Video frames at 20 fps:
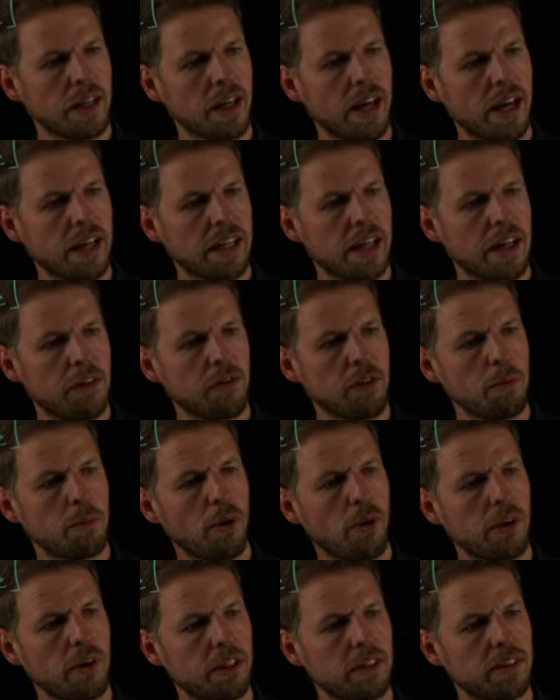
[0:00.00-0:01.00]
At every
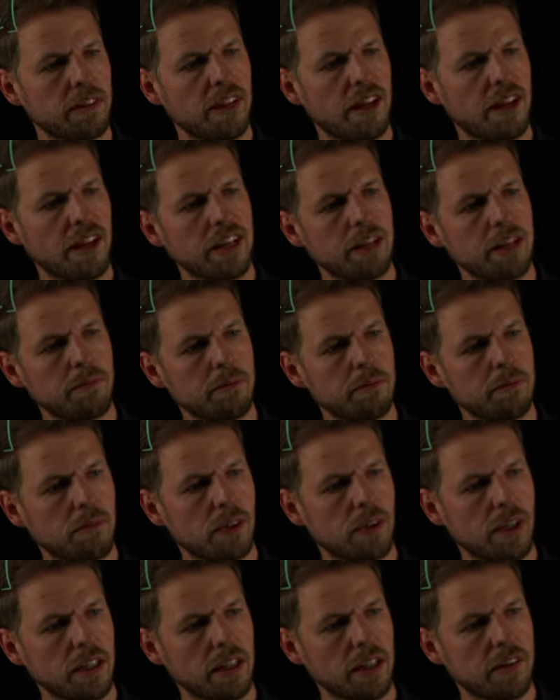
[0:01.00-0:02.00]
point in time,
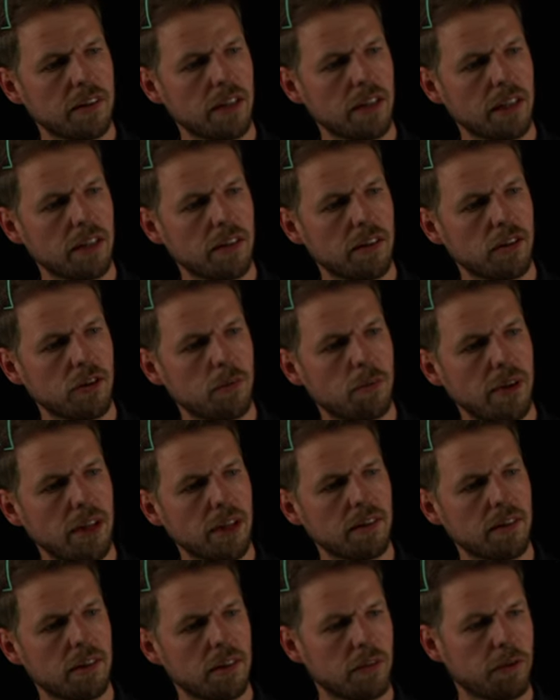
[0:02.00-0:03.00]
right, let's say the space
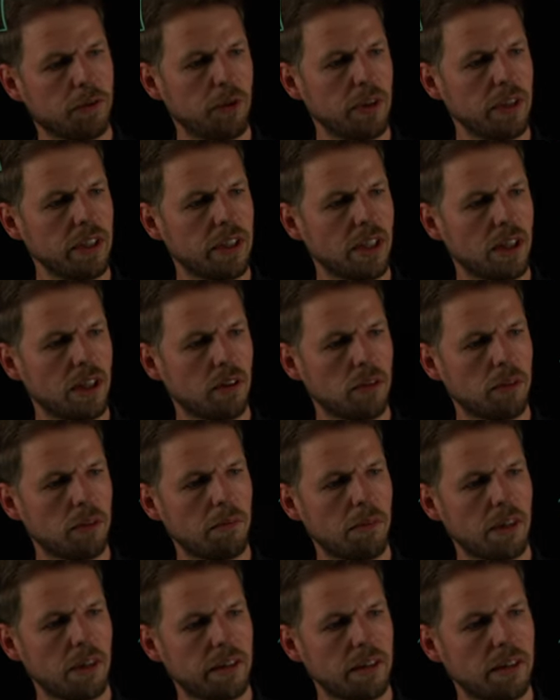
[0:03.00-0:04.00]
is free now,
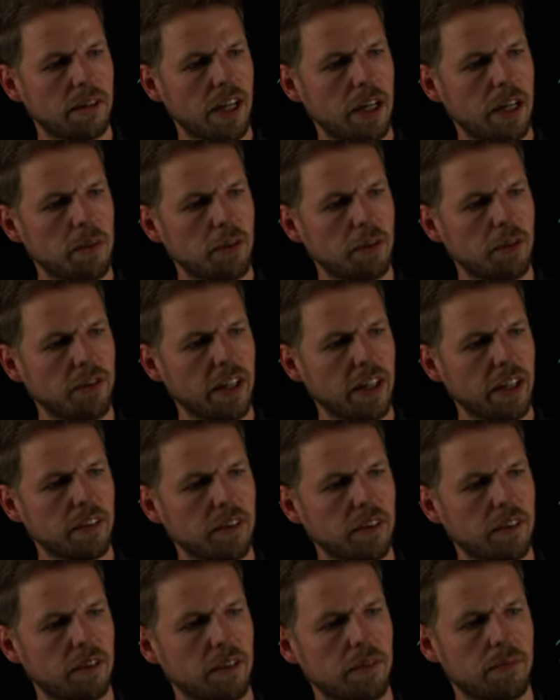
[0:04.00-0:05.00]
but the time is
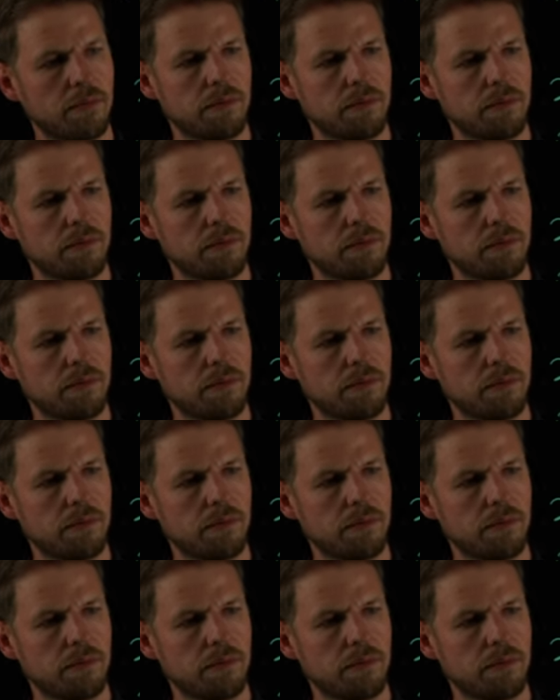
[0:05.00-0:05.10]
fixed.